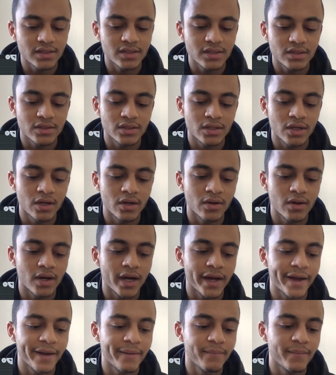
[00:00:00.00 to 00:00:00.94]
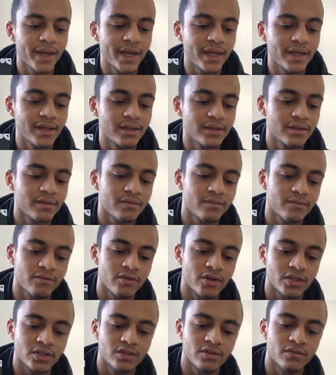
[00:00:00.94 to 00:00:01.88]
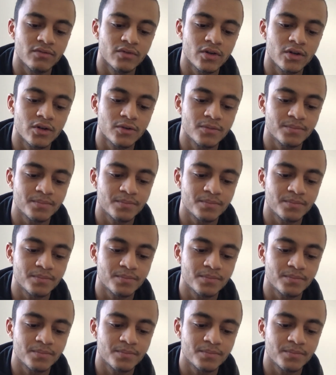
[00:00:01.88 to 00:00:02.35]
So I made, first of all,